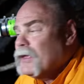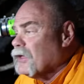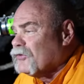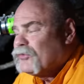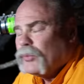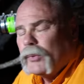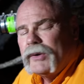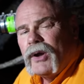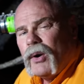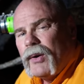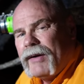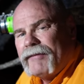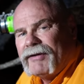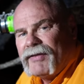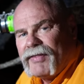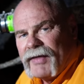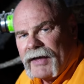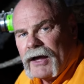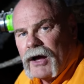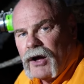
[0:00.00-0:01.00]
So we know
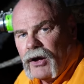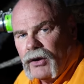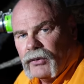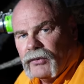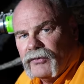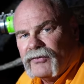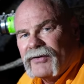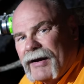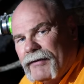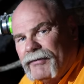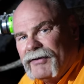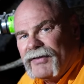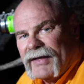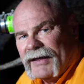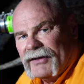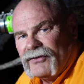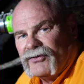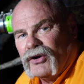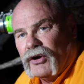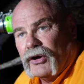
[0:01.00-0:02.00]
everything holds,
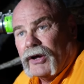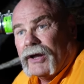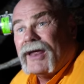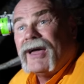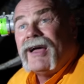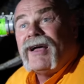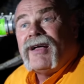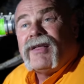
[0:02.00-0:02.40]
everything's good.